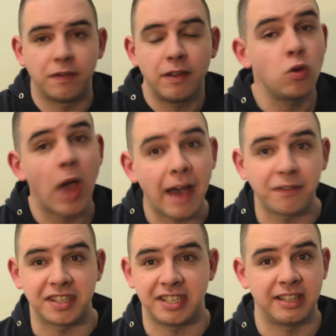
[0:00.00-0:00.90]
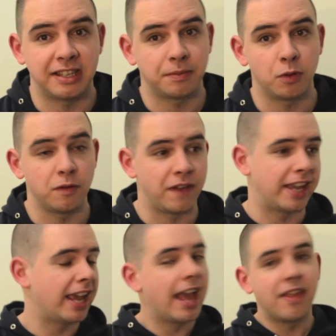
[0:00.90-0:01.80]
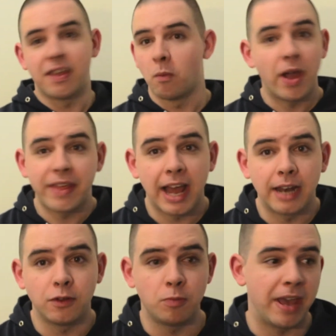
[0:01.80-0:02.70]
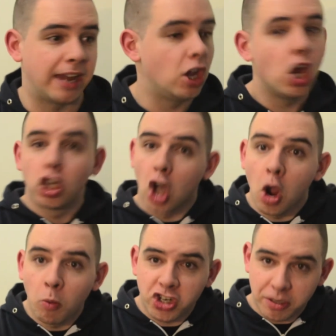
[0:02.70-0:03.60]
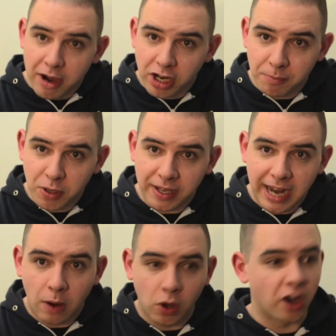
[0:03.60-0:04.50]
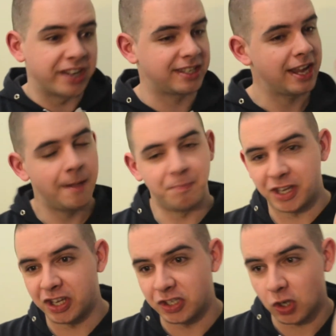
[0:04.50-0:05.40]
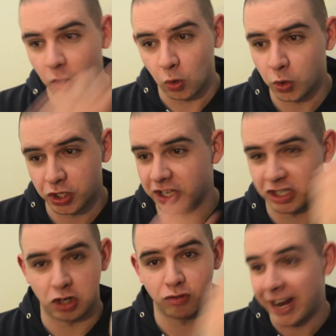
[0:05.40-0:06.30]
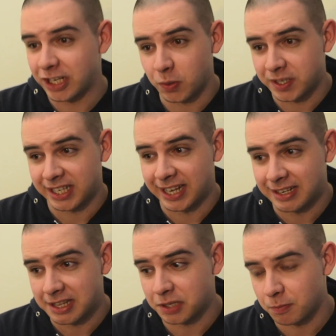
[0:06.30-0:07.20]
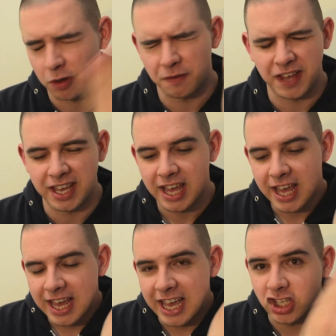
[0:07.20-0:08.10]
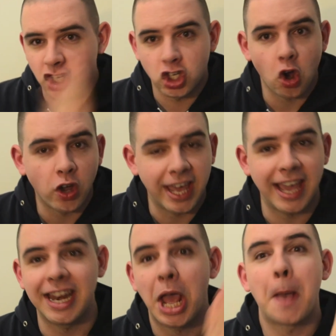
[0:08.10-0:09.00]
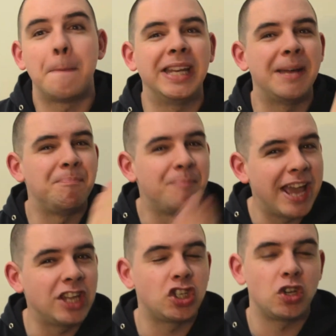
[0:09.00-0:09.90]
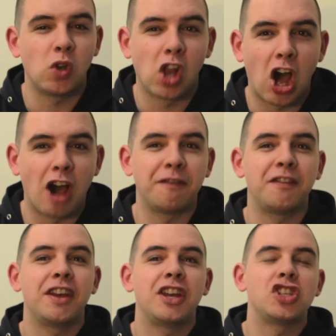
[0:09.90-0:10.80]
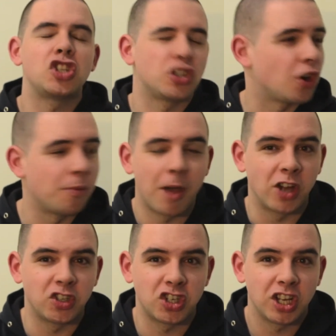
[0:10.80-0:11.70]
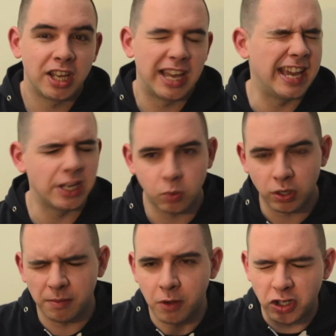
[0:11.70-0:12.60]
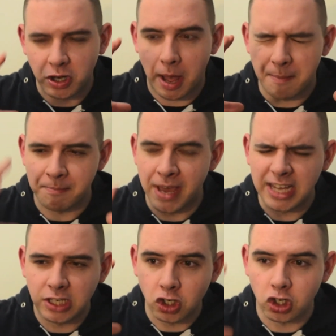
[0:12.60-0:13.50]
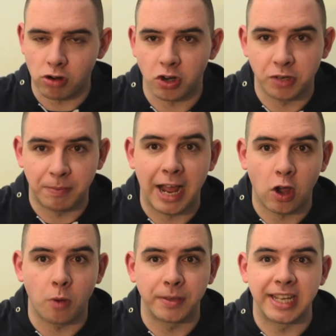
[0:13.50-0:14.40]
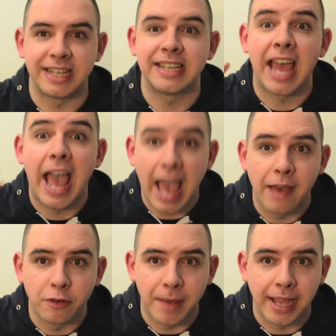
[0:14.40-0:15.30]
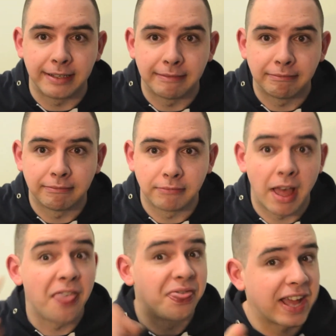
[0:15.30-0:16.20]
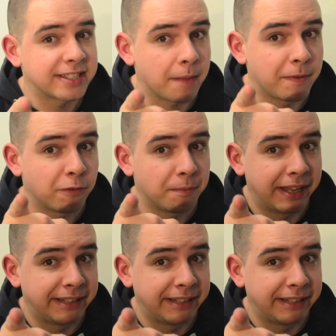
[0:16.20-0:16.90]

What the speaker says: If you haven't seen this movie, then where the hell have you been? Go and watch American Beauty now, guys, because also there's a great twist in the end of this movie. It's shocking, but it makes you laugh so much. It is one of the most amazing structured black comedies ever made. That's coming from me.